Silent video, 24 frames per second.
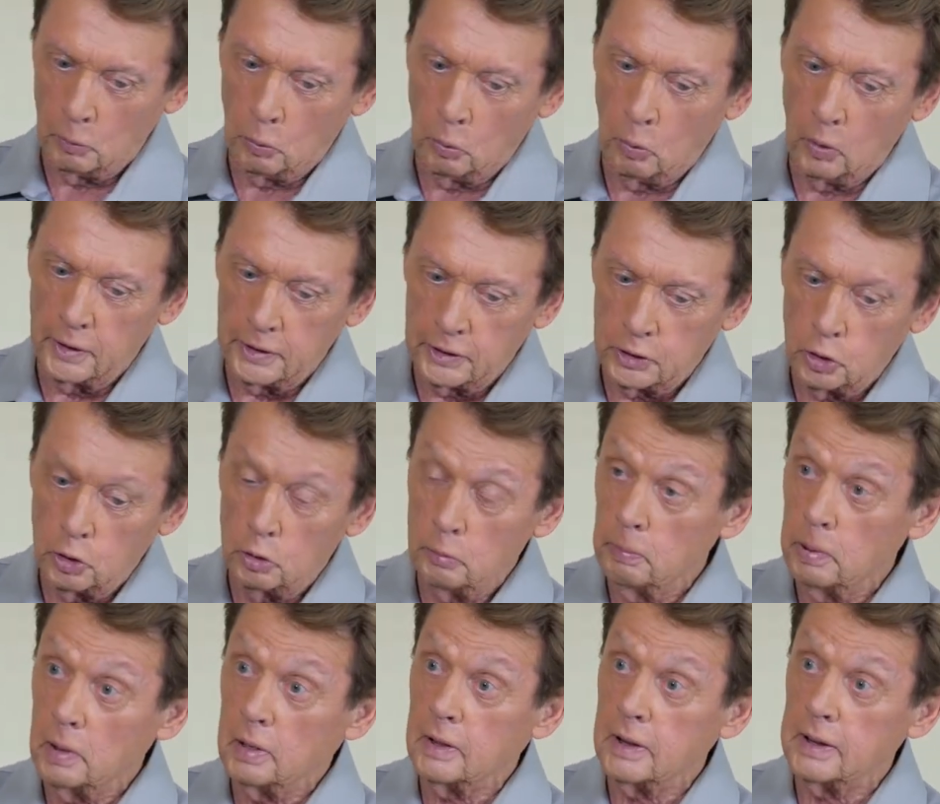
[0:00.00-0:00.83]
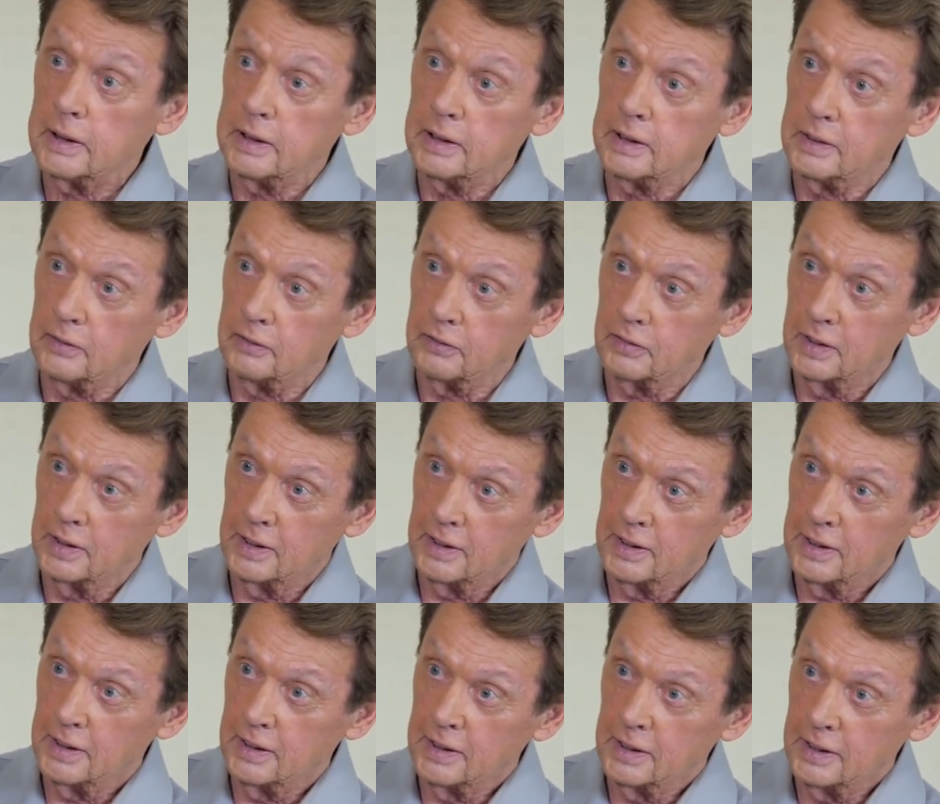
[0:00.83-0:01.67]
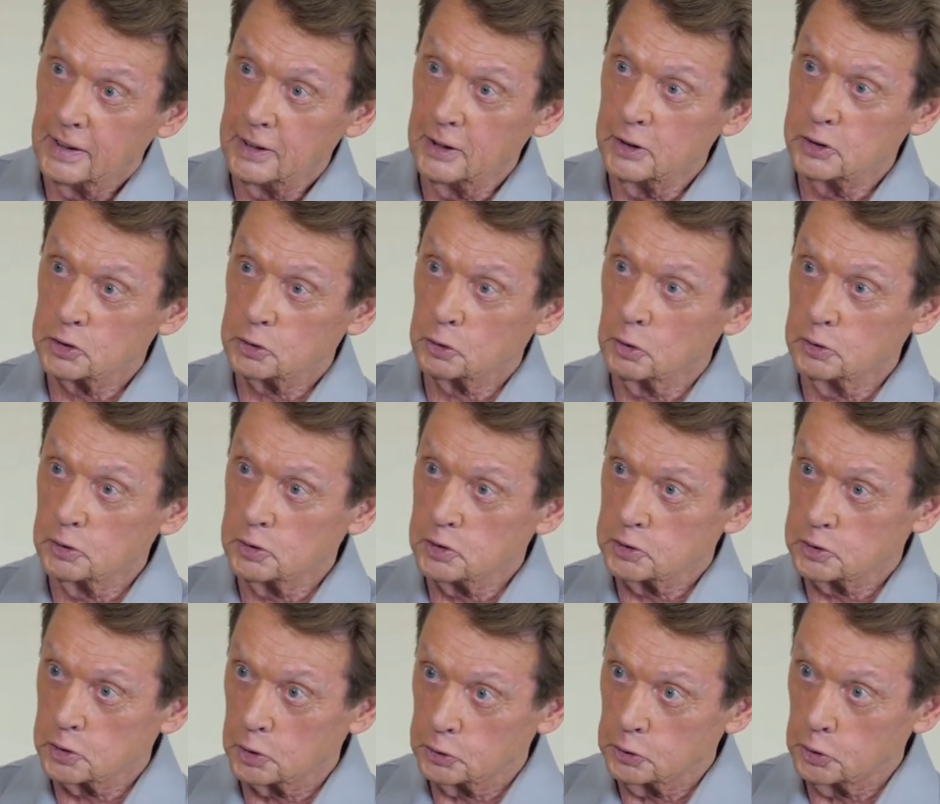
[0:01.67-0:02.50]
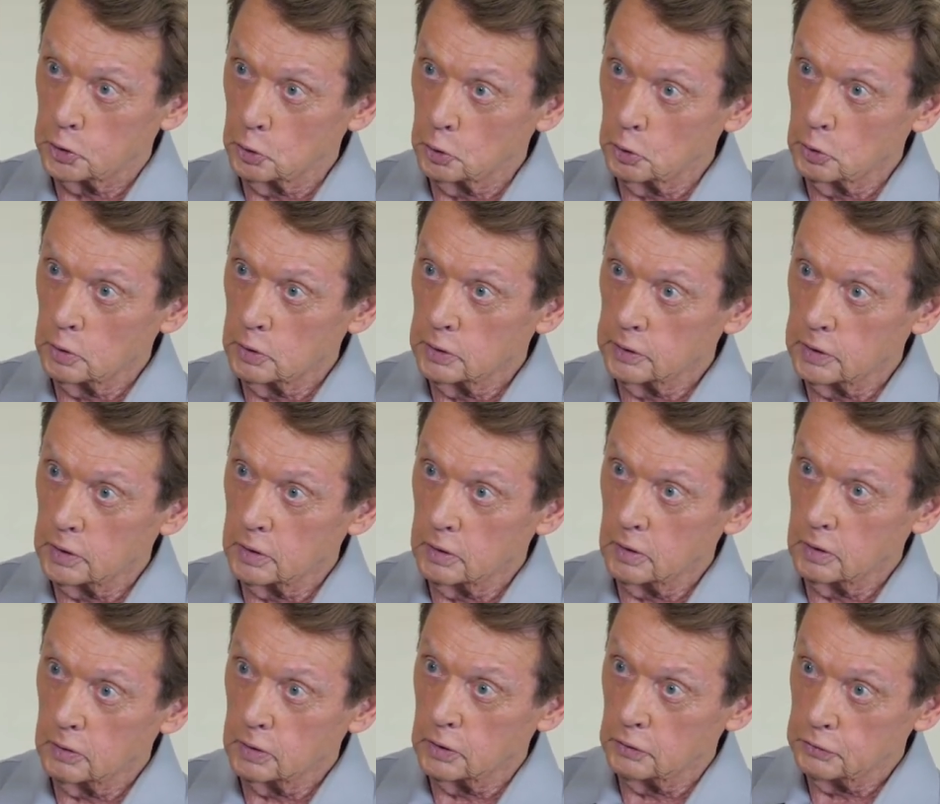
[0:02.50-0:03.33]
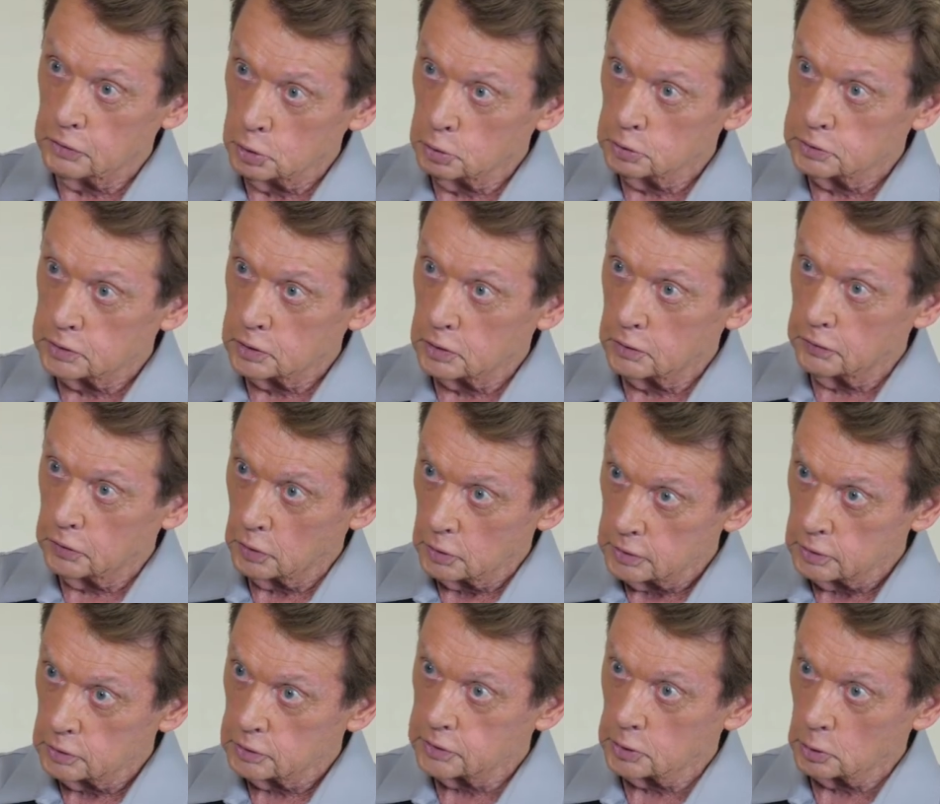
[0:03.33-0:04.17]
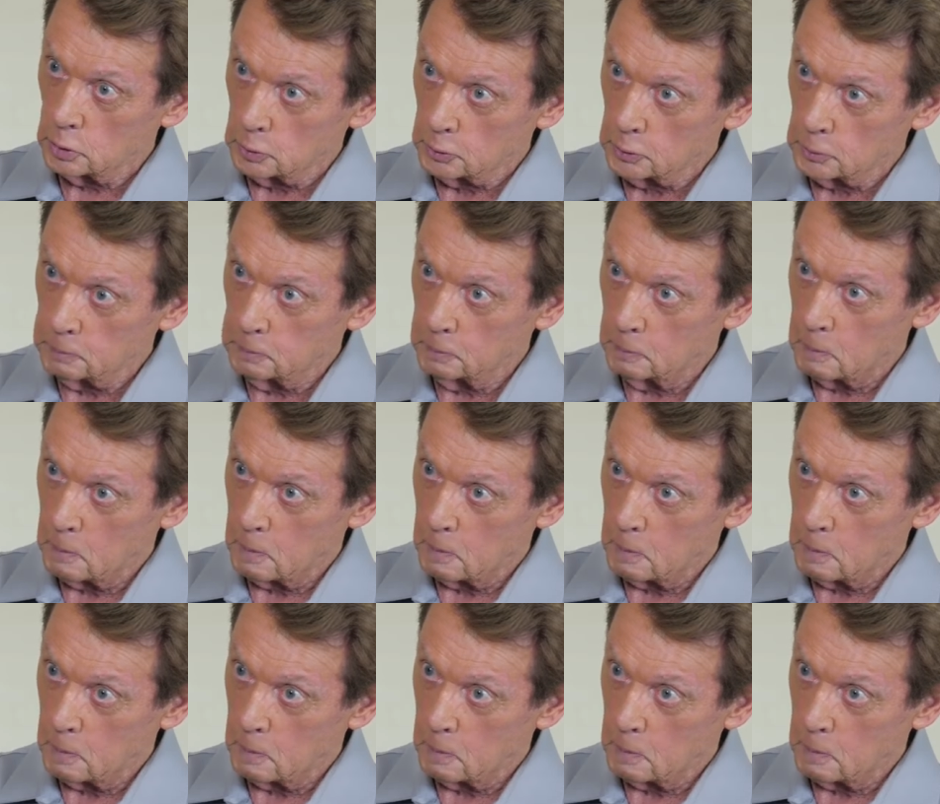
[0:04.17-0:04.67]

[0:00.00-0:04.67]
that what you believe is going to secure the future for your children?